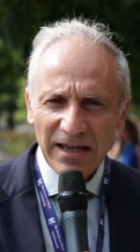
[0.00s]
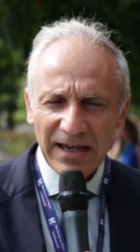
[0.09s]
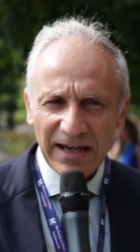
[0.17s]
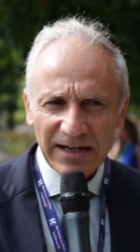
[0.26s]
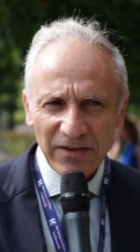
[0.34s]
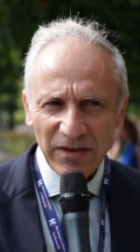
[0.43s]

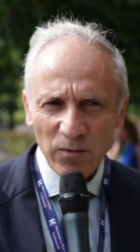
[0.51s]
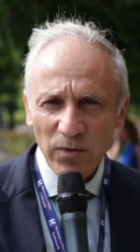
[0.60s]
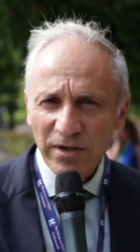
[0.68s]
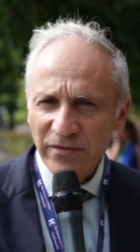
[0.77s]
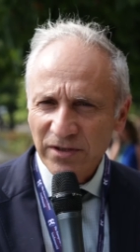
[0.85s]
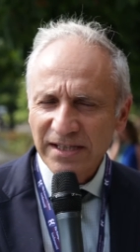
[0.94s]
And I think
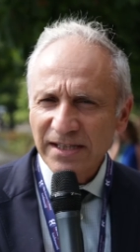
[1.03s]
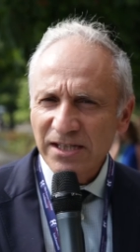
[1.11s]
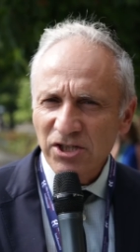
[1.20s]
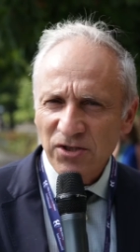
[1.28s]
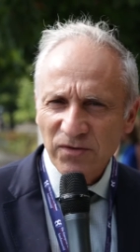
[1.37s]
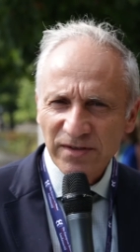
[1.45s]
one of the key
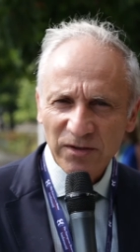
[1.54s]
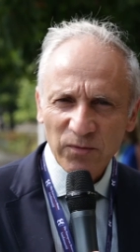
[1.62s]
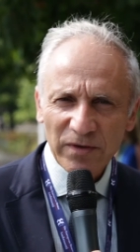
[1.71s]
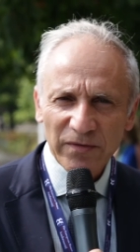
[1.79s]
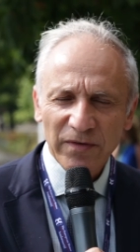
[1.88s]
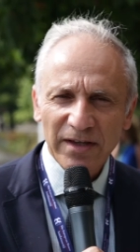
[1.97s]
issues that
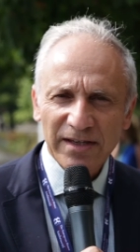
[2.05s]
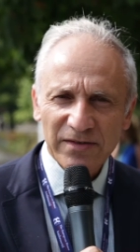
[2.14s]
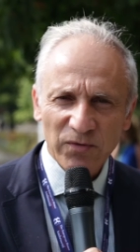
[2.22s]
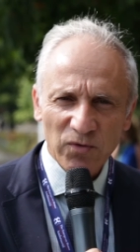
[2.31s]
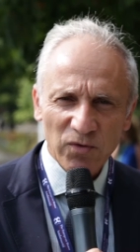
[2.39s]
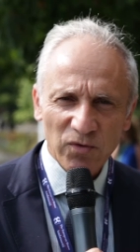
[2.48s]
we face
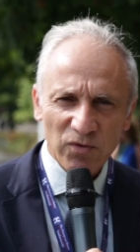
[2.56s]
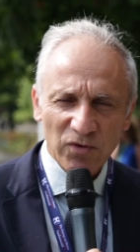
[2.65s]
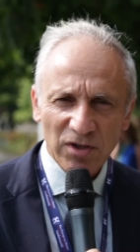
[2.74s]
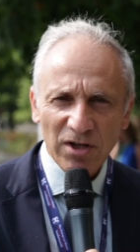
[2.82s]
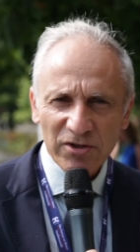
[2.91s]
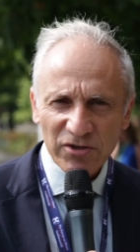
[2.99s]
for
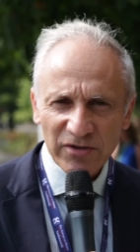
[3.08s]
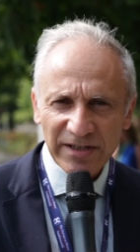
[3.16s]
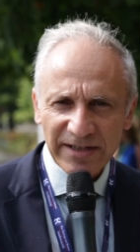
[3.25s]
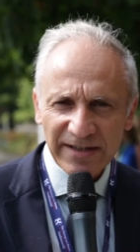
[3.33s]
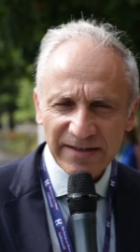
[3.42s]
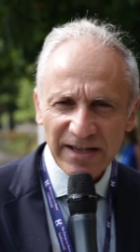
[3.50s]
large
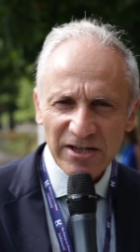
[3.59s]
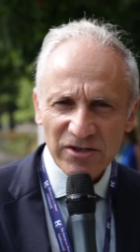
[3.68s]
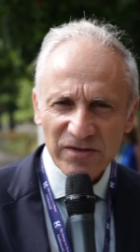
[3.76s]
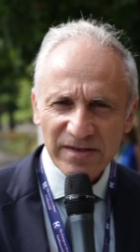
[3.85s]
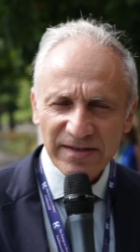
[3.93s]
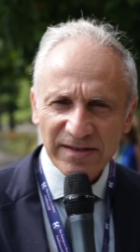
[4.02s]

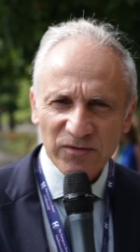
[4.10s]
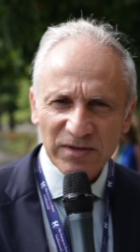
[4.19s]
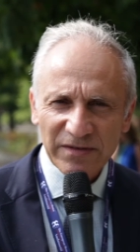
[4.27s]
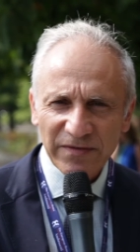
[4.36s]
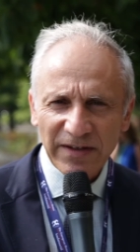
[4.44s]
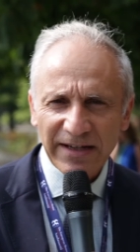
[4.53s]
organizations is to
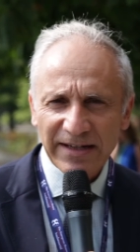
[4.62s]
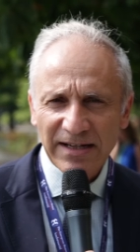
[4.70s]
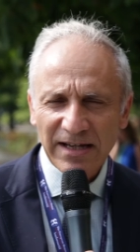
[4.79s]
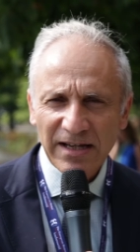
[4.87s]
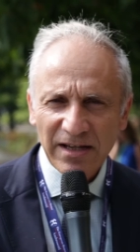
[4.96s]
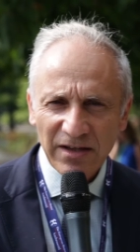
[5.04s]
define
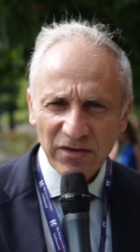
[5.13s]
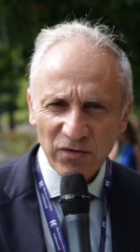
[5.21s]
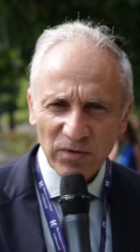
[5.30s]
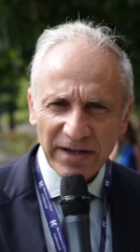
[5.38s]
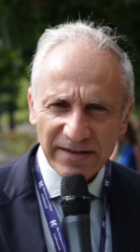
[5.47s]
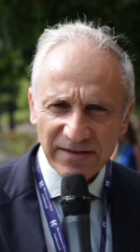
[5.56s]
the
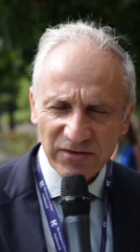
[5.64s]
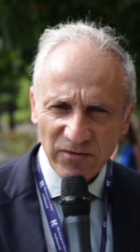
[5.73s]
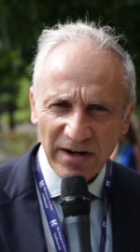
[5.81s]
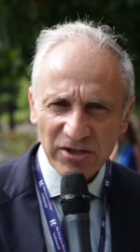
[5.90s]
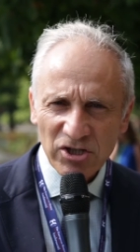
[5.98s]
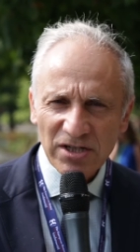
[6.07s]
right
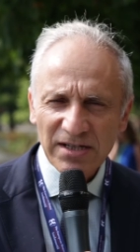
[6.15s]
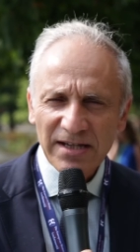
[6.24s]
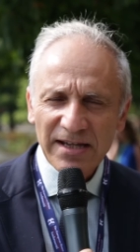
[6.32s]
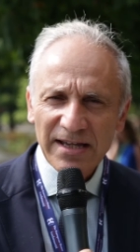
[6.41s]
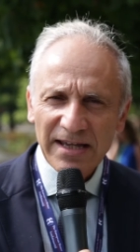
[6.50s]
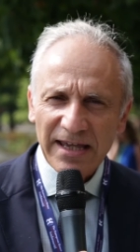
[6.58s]
strategy
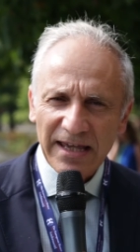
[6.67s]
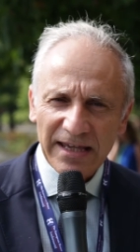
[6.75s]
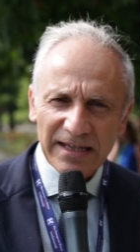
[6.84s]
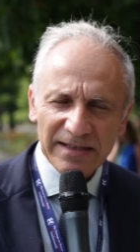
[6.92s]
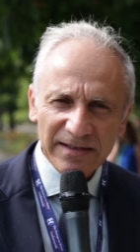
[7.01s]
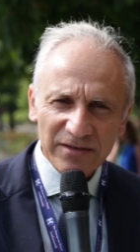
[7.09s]

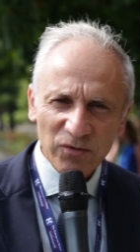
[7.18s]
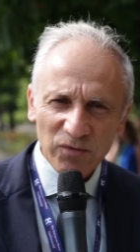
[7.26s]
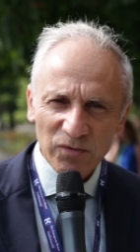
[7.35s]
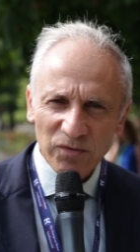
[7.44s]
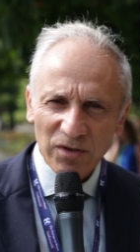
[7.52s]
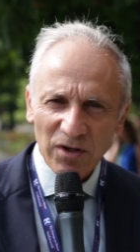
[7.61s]
and
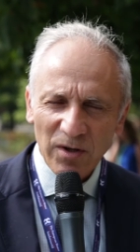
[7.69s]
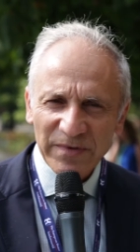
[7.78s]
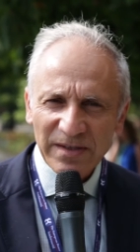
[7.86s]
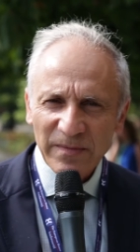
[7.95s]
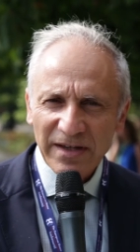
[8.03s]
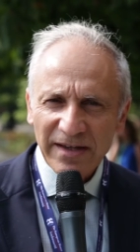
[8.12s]
to
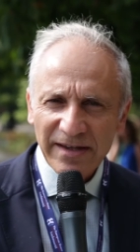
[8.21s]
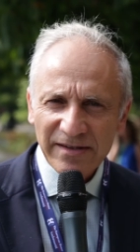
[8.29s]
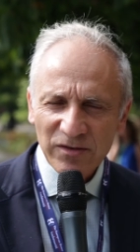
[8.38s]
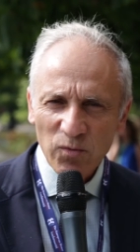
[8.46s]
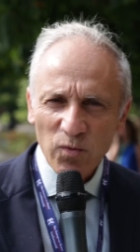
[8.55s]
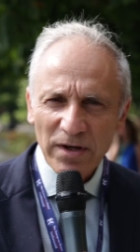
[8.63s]

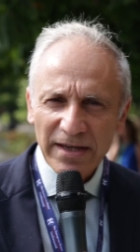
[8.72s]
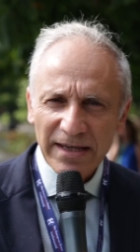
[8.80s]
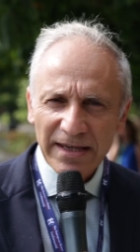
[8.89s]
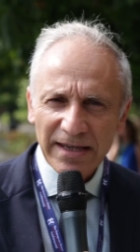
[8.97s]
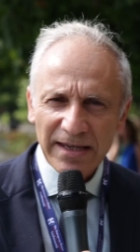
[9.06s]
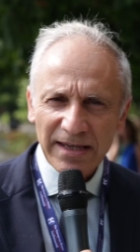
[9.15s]
optimize the
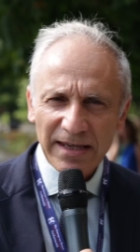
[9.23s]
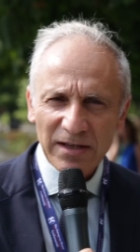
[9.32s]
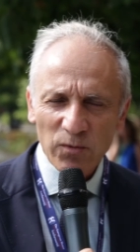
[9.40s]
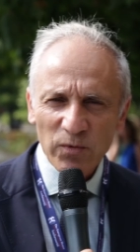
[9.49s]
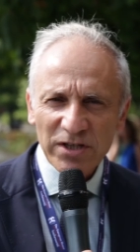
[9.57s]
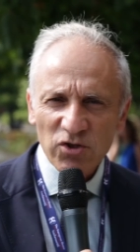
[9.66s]
way
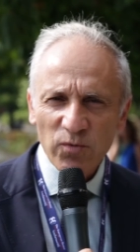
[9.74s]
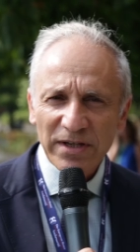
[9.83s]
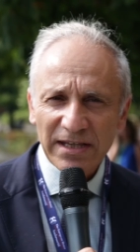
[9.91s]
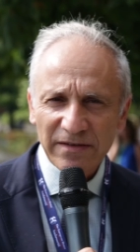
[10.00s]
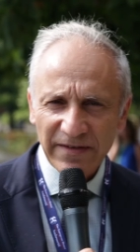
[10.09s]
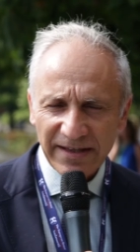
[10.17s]
in which we
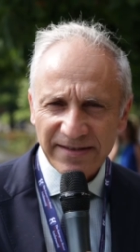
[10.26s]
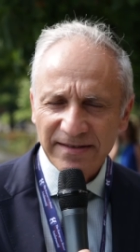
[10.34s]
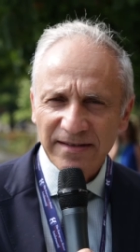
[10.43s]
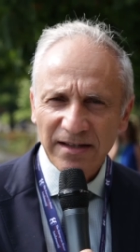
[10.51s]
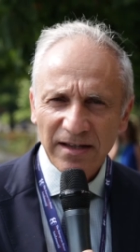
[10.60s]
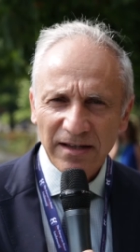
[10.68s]

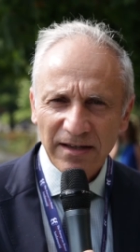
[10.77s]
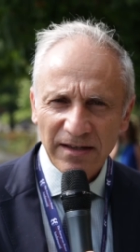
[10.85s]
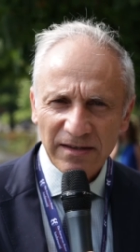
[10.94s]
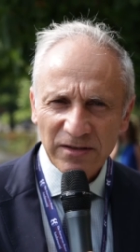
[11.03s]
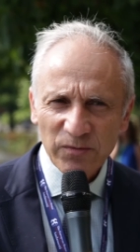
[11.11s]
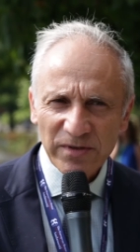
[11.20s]
invest.
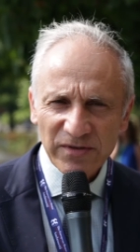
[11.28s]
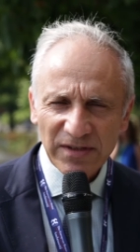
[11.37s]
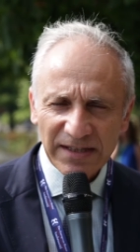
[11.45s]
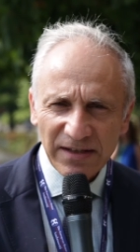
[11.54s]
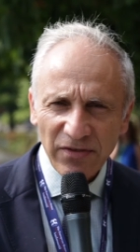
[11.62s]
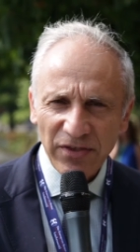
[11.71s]
This was a
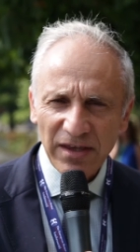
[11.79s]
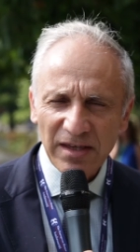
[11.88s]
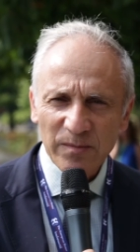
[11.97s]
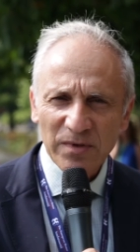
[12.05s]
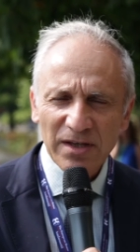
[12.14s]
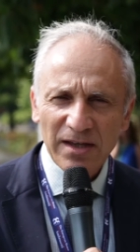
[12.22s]
key
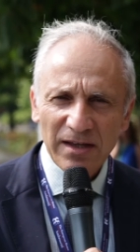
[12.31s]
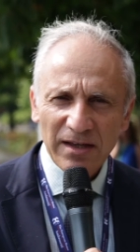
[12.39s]
theme.